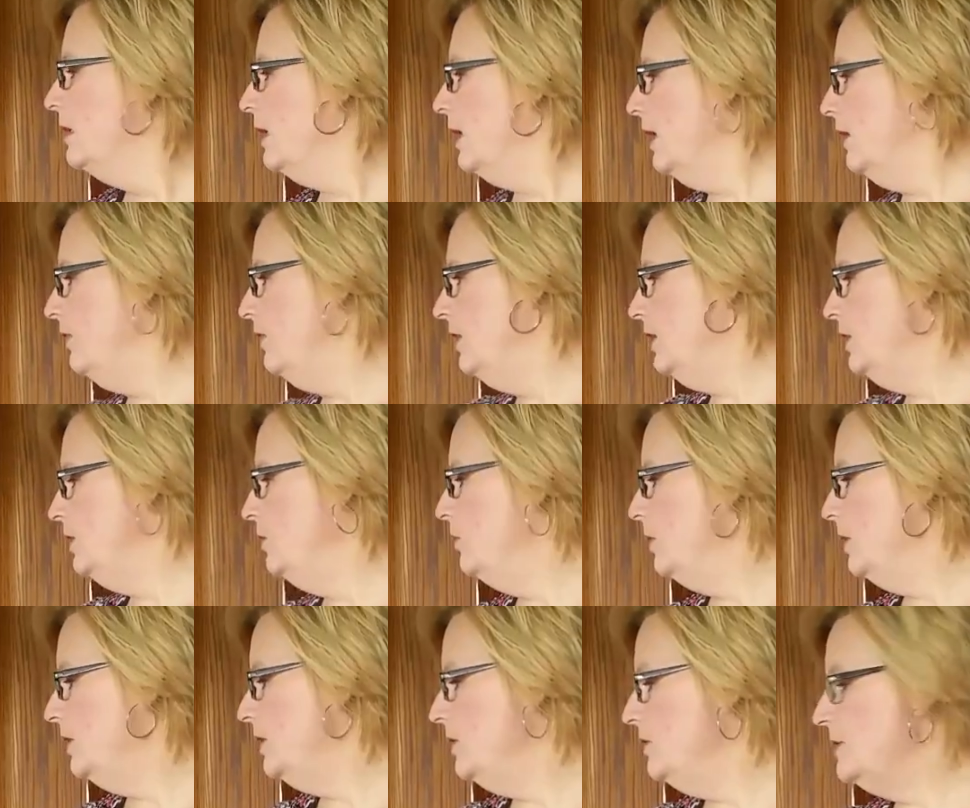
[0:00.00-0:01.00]
And then you
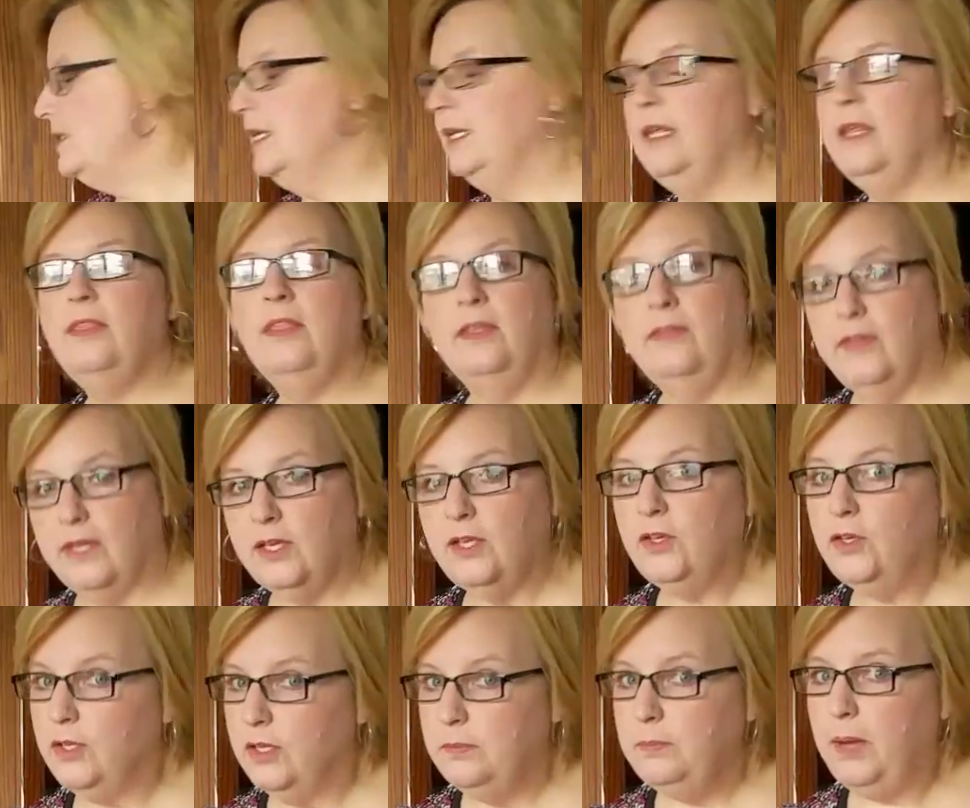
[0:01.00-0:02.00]
would use anything that
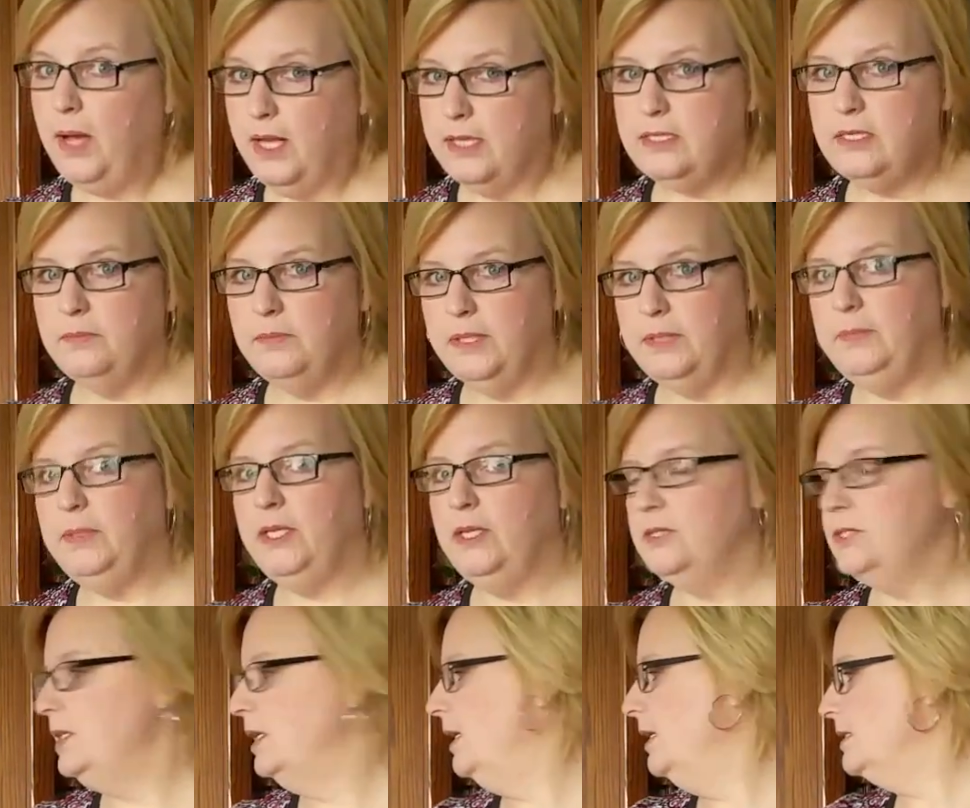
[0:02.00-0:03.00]
could possibly be
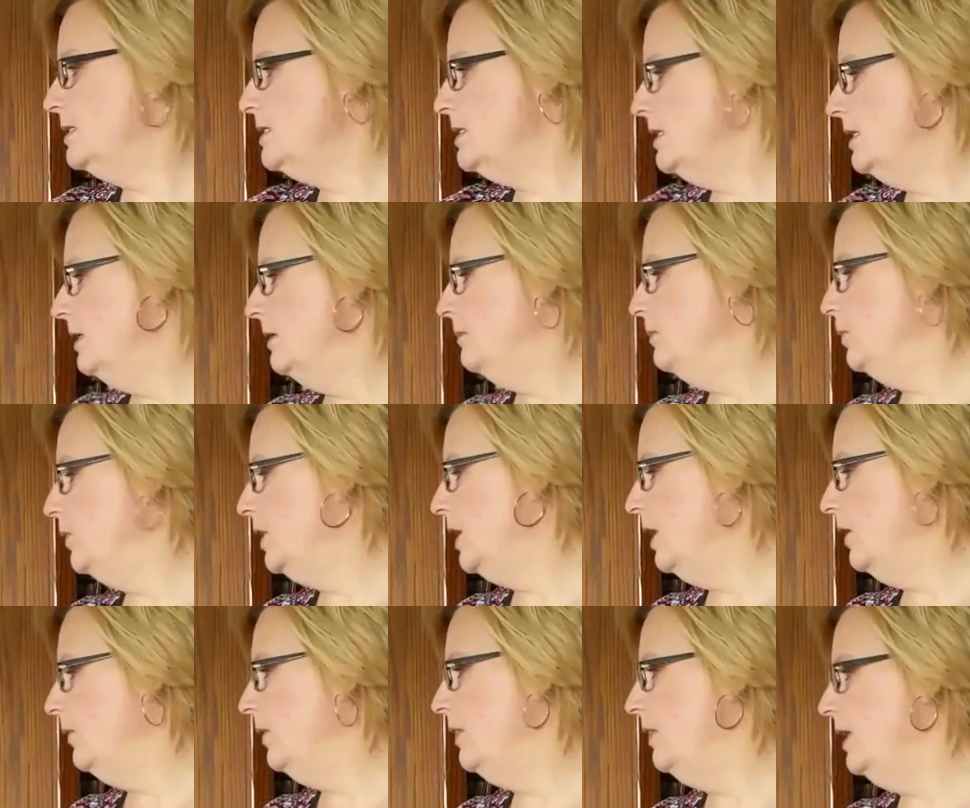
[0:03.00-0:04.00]
used against him would
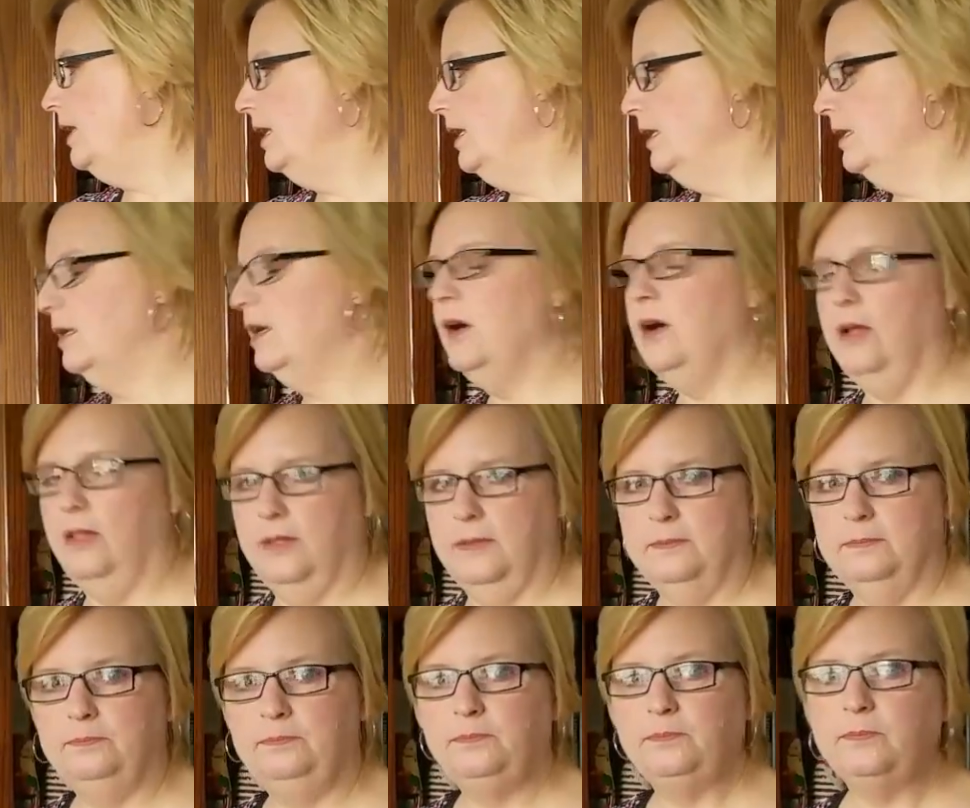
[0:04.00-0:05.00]
go in the N column.
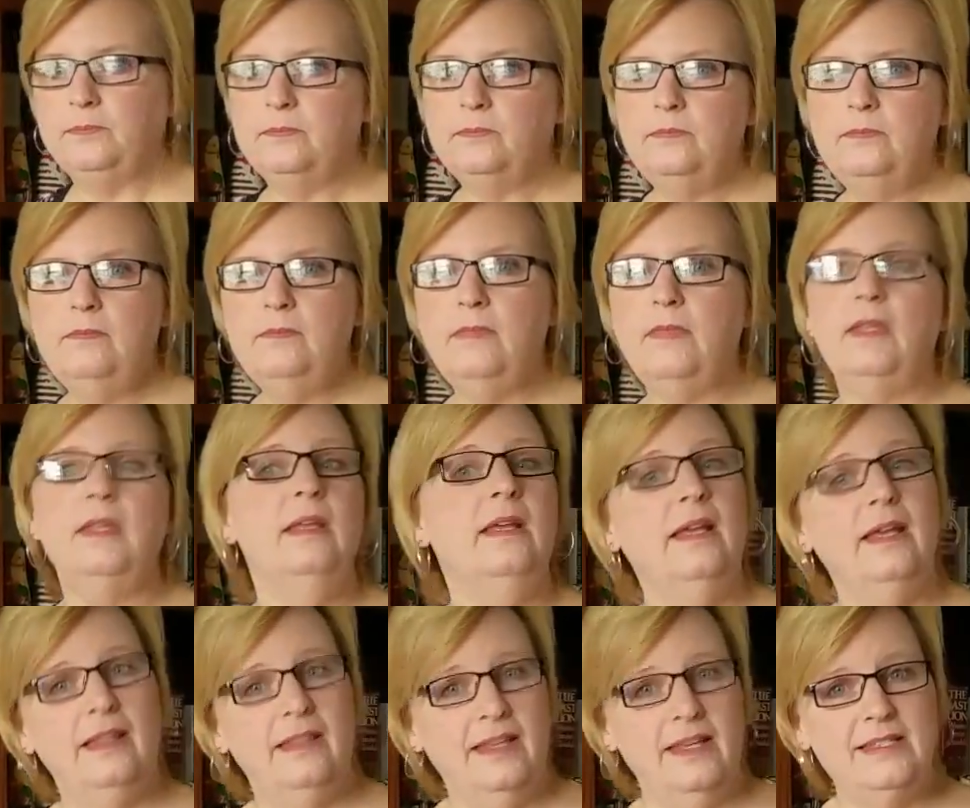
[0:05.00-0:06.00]

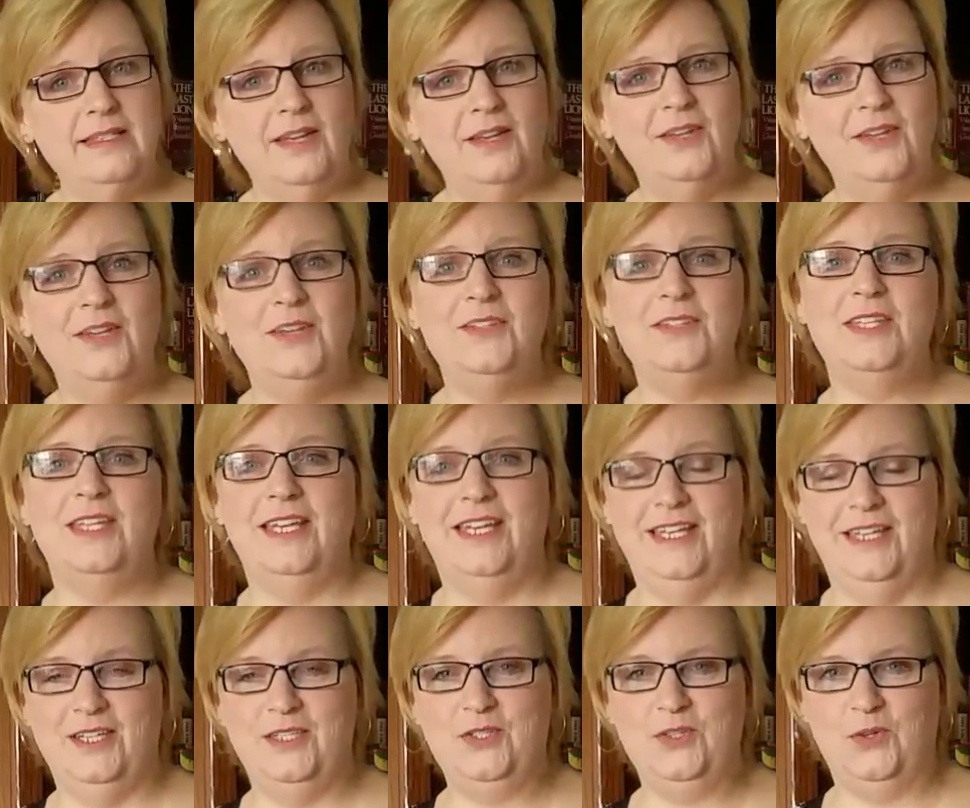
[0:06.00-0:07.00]
And that's how you use the
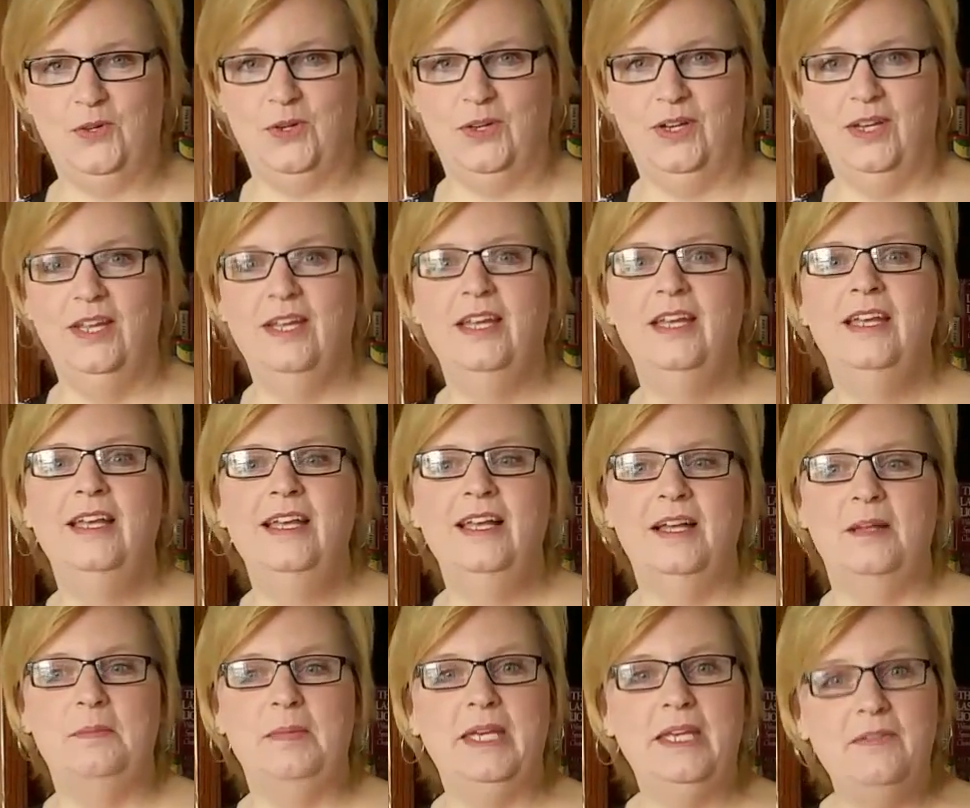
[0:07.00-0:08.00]
Annie chart.
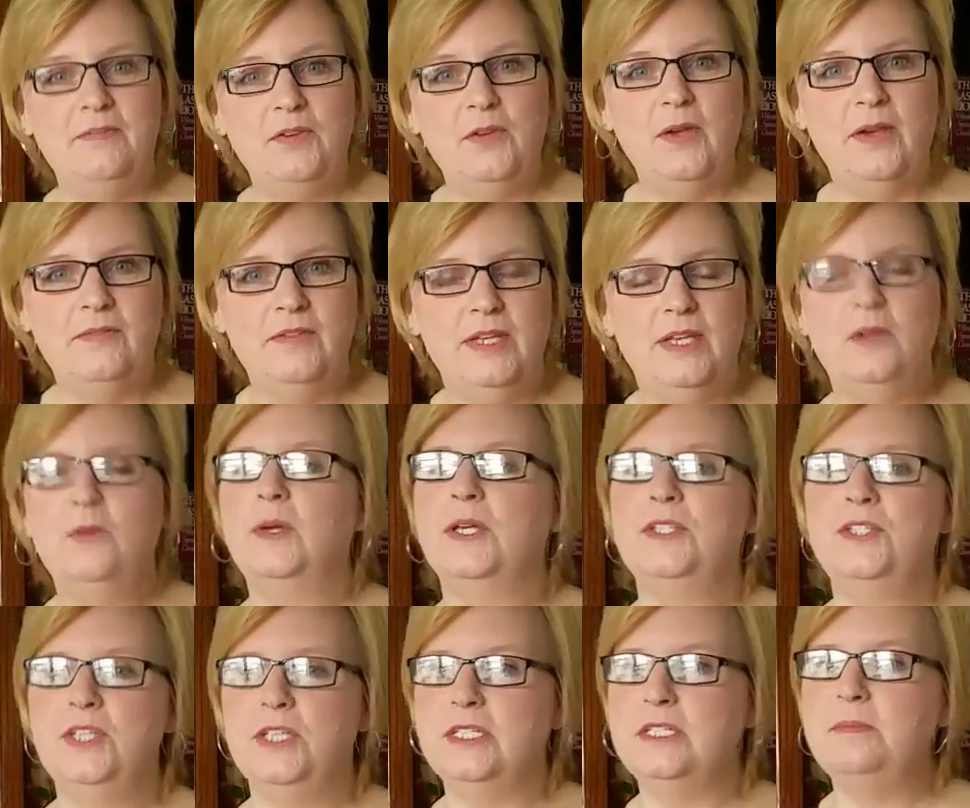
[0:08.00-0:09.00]
If you have any
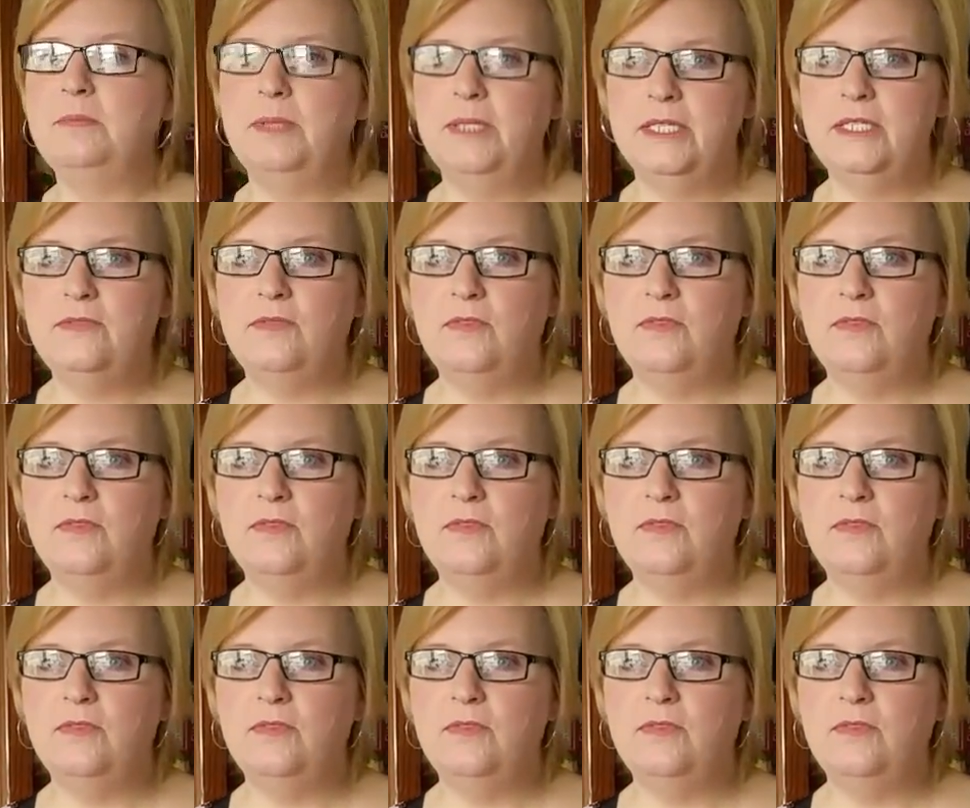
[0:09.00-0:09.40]
questions, please